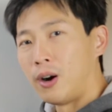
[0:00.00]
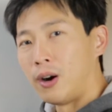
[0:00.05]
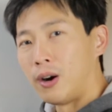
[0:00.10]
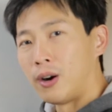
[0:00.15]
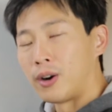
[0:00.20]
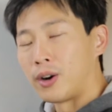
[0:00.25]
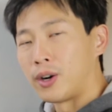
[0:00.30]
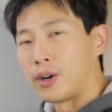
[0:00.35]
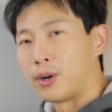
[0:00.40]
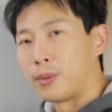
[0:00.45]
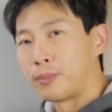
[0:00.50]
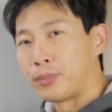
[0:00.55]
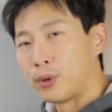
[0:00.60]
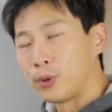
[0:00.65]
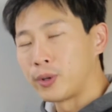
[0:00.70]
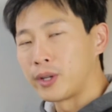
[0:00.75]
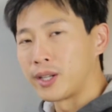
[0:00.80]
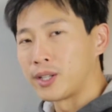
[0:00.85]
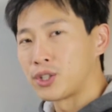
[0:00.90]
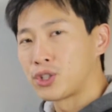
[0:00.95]
are
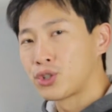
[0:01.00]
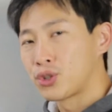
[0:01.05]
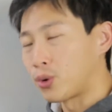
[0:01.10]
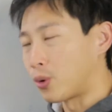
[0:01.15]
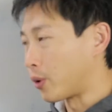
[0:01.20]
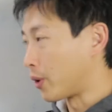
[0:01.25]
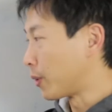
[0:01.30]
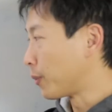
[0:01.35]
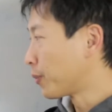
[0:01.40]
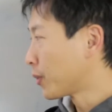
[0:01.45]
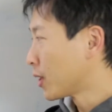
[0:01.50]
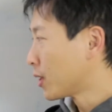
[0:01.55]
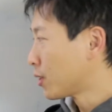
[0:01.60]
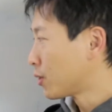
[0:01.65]
broken short.